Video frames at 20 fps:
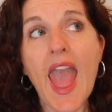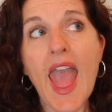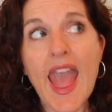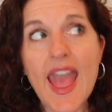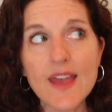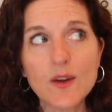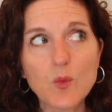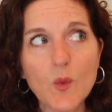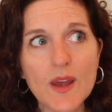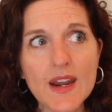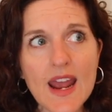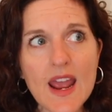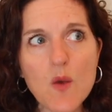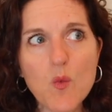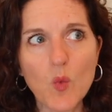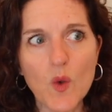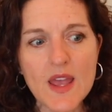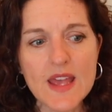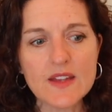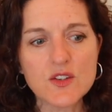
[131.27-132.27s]
And when I
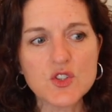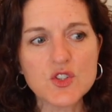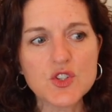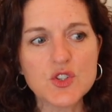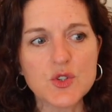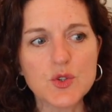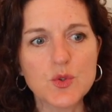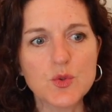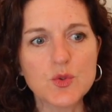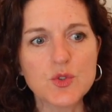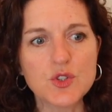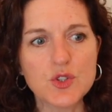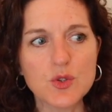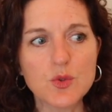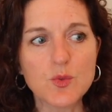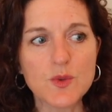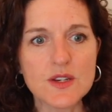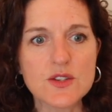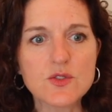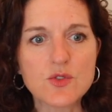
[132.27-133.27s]
went to do
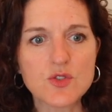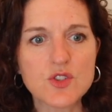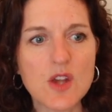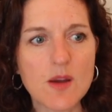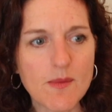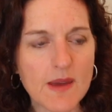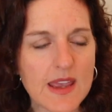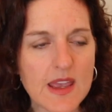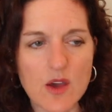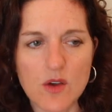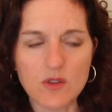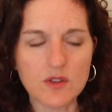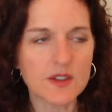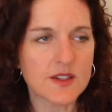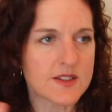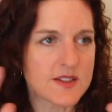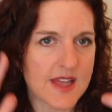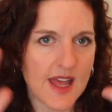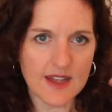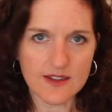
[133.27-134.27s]
research on my own,
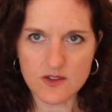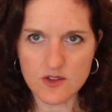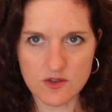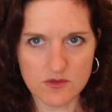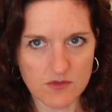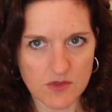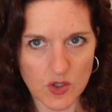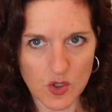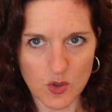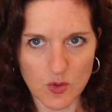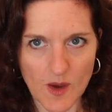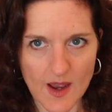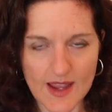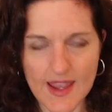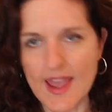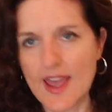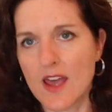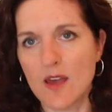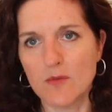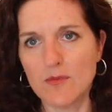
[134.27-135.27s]
because that's who I
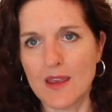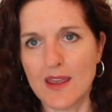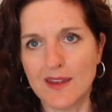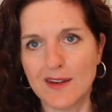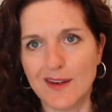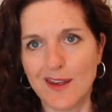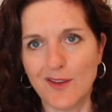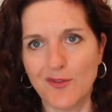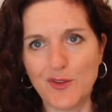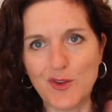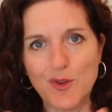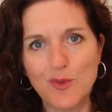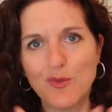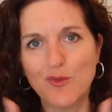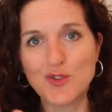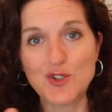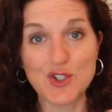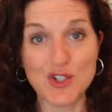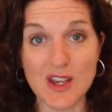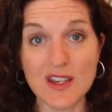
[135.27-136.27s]
am, and if
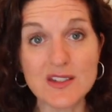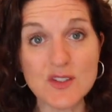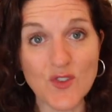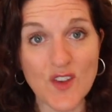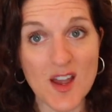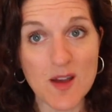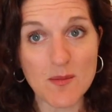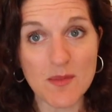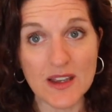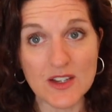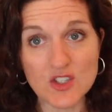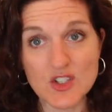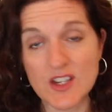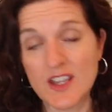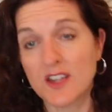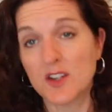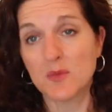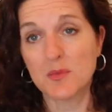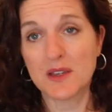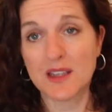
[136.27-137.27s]
you've just found my
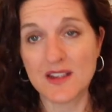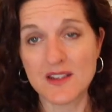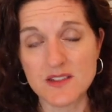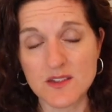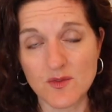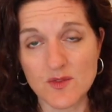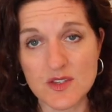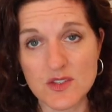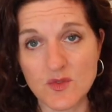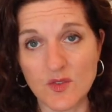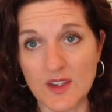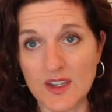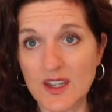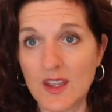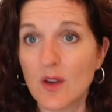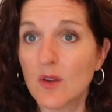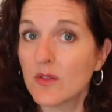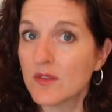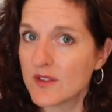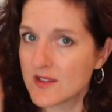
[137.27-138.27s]
channel because of this
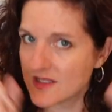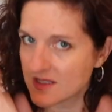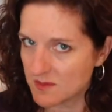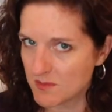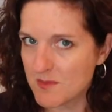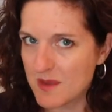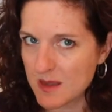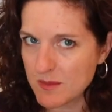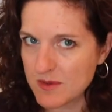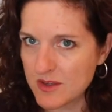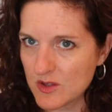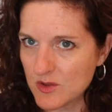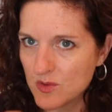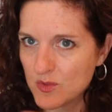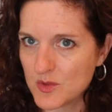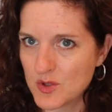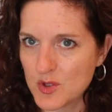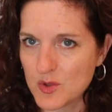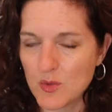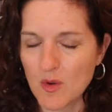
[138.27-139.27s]
video, this may be
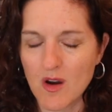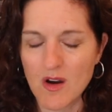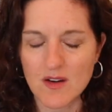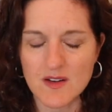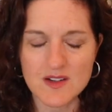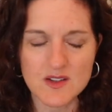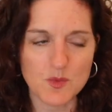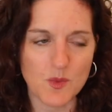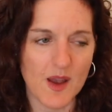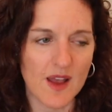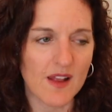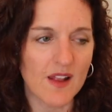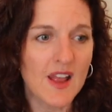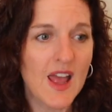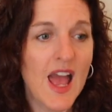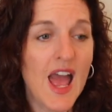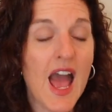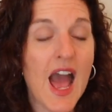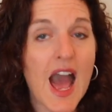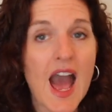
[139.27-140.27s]
who you are as well,
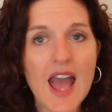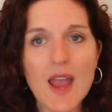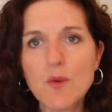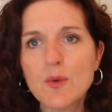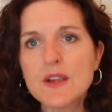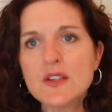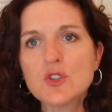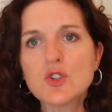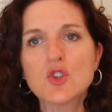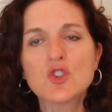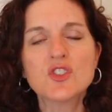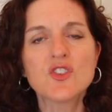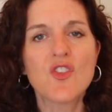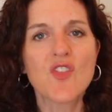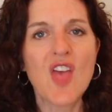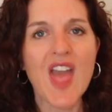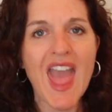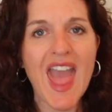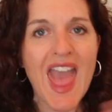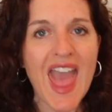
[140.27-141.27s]
I researched
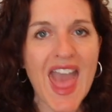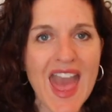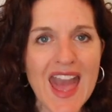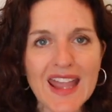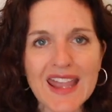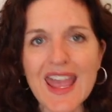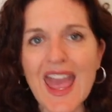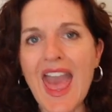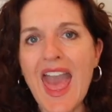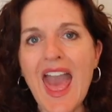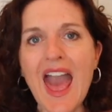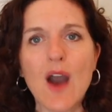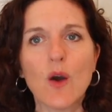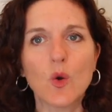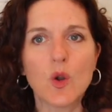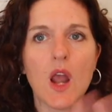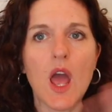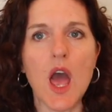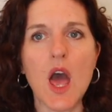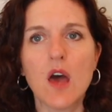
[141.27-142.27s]
the heck
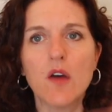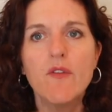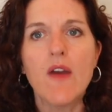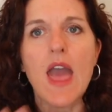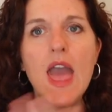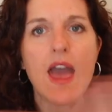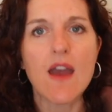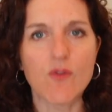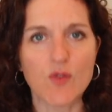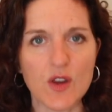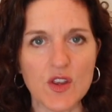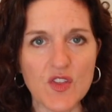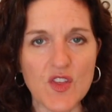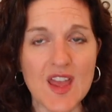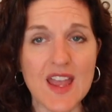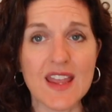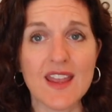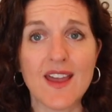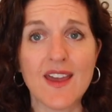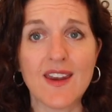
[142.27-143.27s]
out of
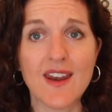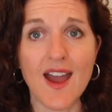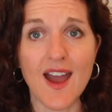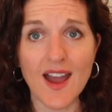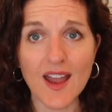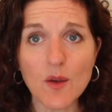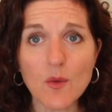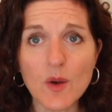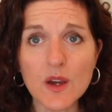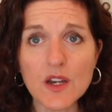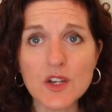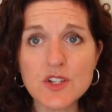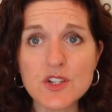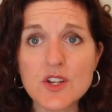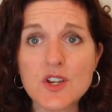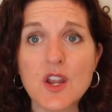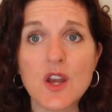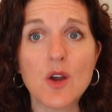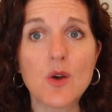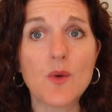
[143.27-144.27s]
everything, and I wanted to
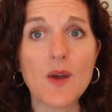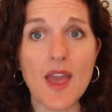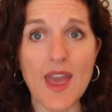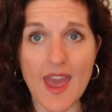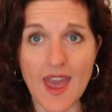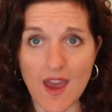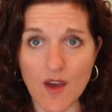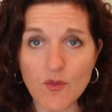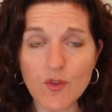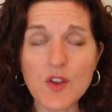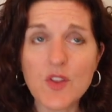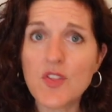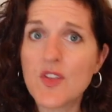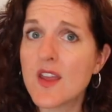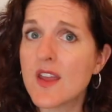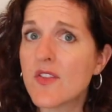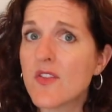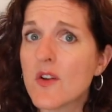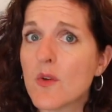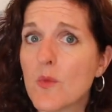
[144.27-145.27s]
know
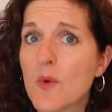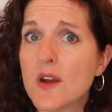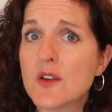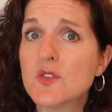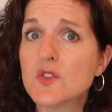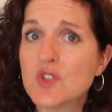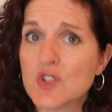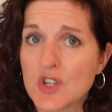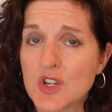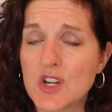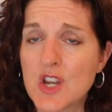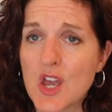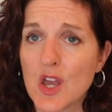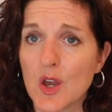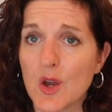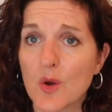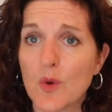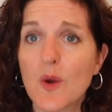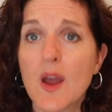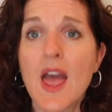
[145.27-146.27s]
everything there was to
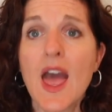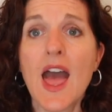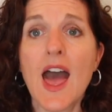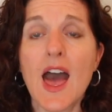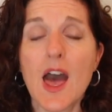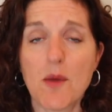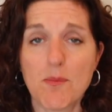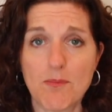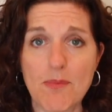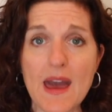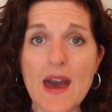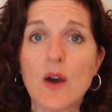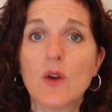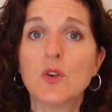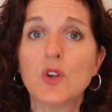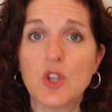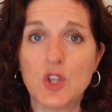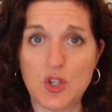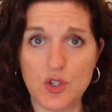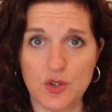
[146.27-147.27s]
know
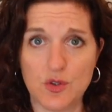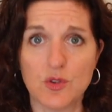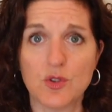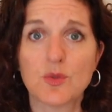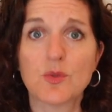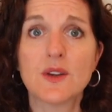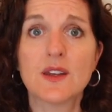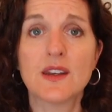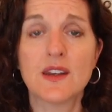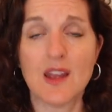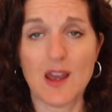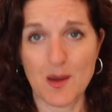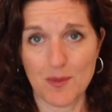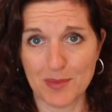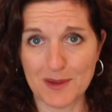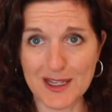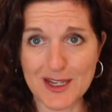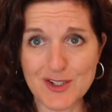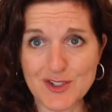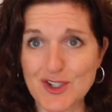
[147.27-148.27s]
about uterine
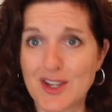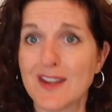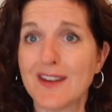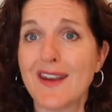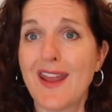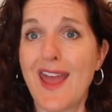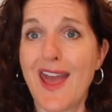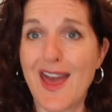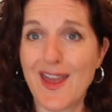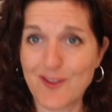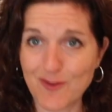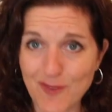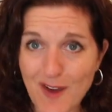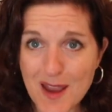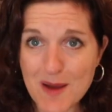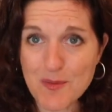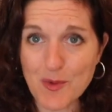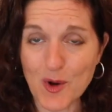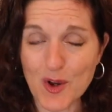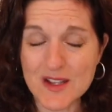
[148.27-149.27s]
ablation and
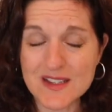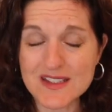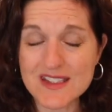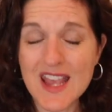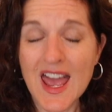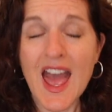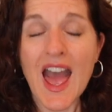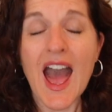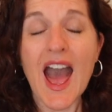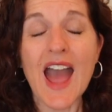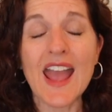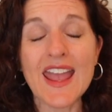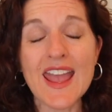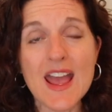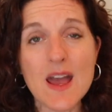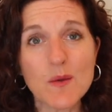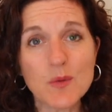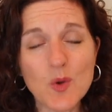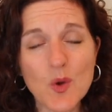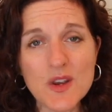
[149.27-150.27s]
fibroids. I
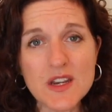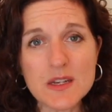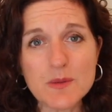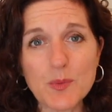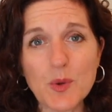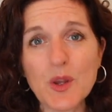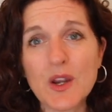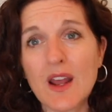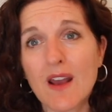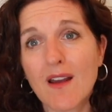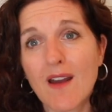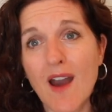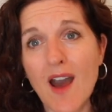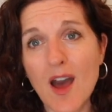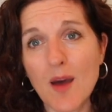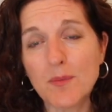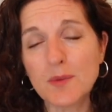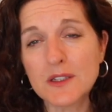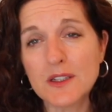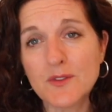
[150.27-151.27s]
am going to put a
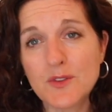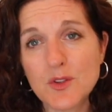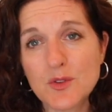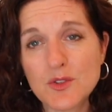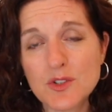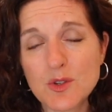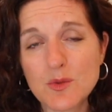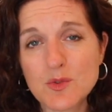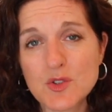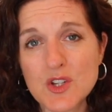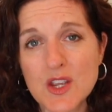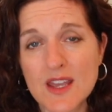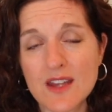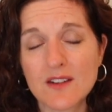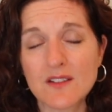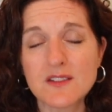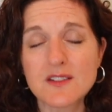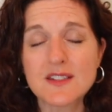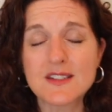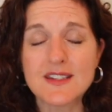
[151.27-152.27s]
couple of YouTube
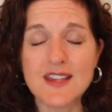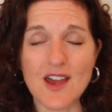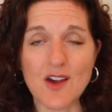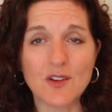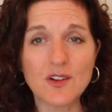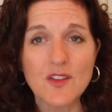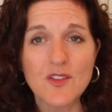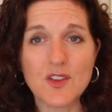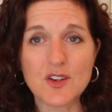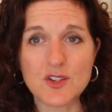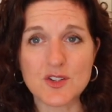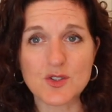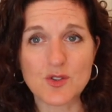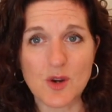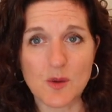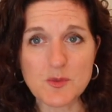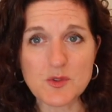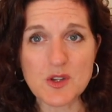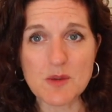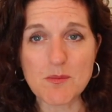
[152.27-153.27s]
channels down in the
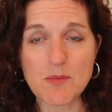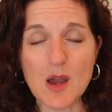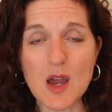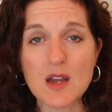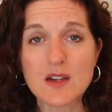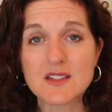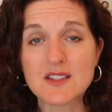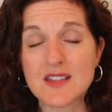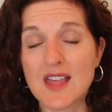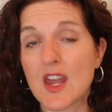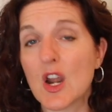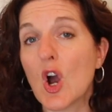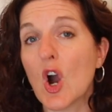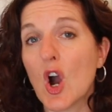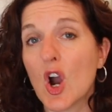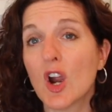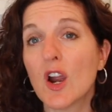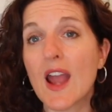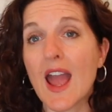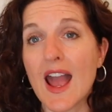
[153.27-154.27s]
description box that
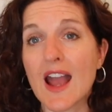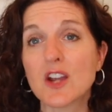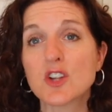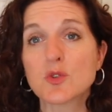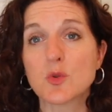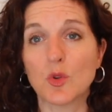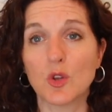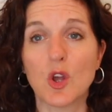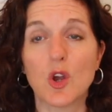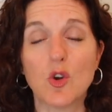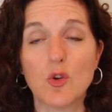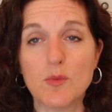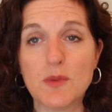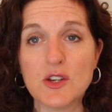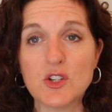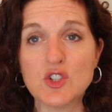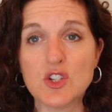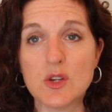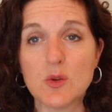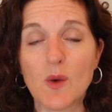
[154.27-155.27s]
are actual
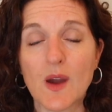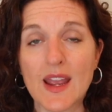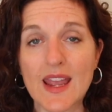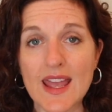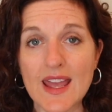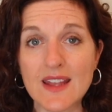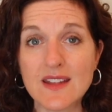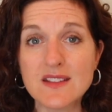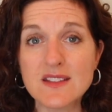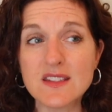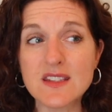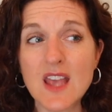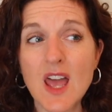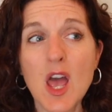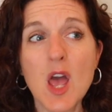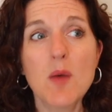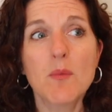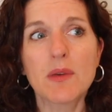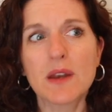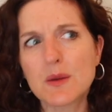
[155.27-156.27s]
OBGYNs,
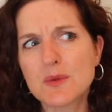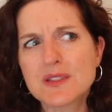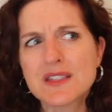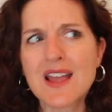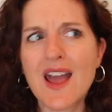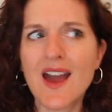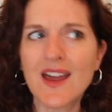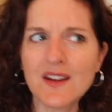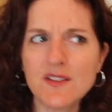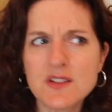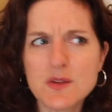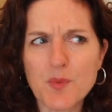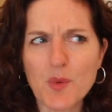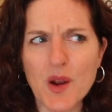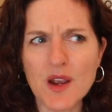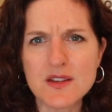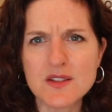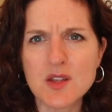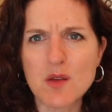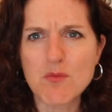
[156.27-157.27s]
but I was kind of
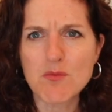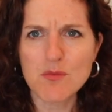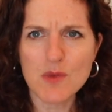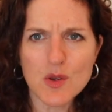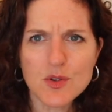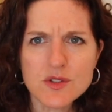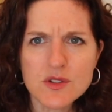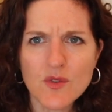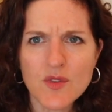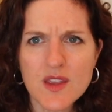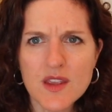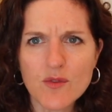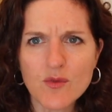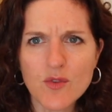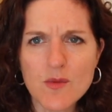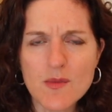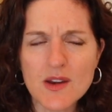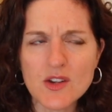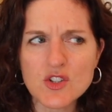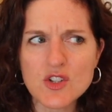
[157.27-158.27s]
surprised that most of the
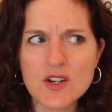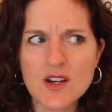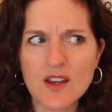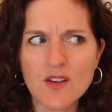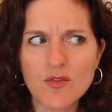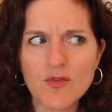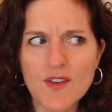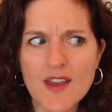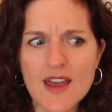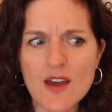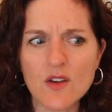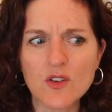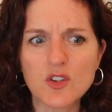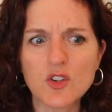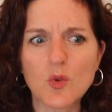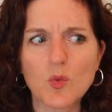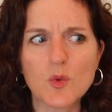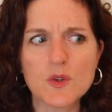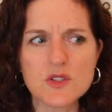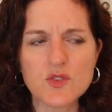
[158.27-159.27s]
information I found
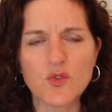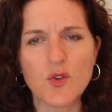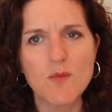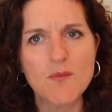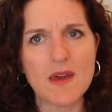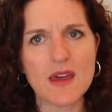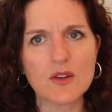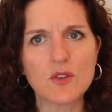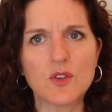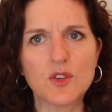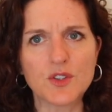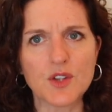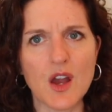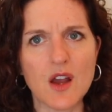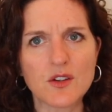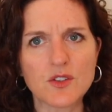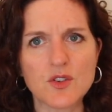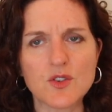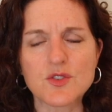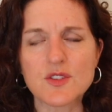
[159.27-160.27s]
was from medical
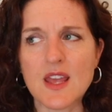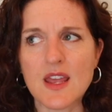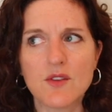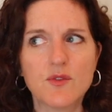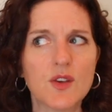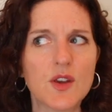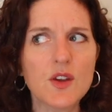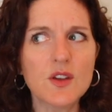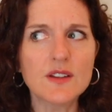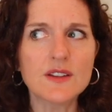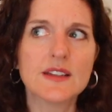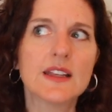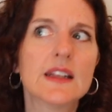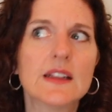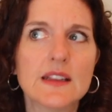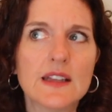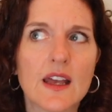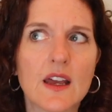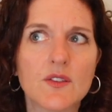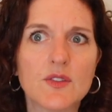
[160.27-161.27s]
doctors, and very
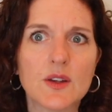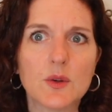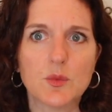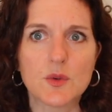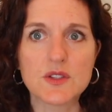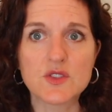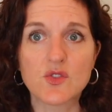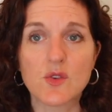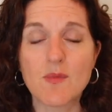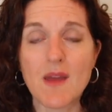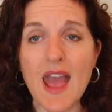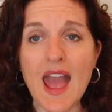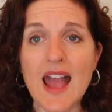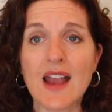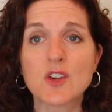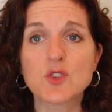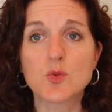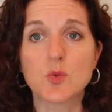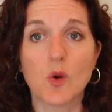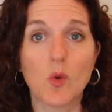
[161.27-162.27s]
little of it was from
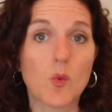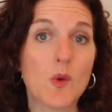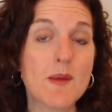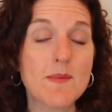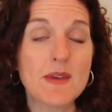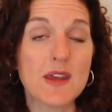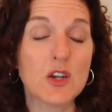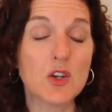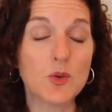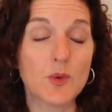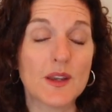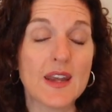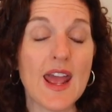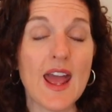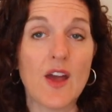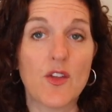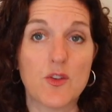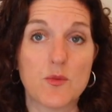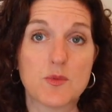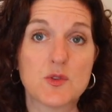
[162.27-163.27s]
actual women who had
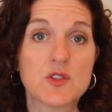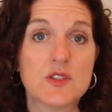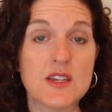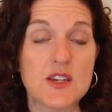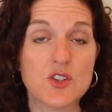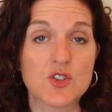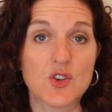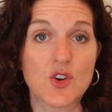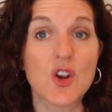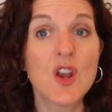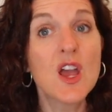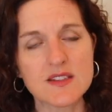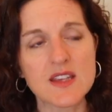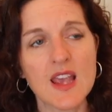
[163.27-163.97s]
had the procedure.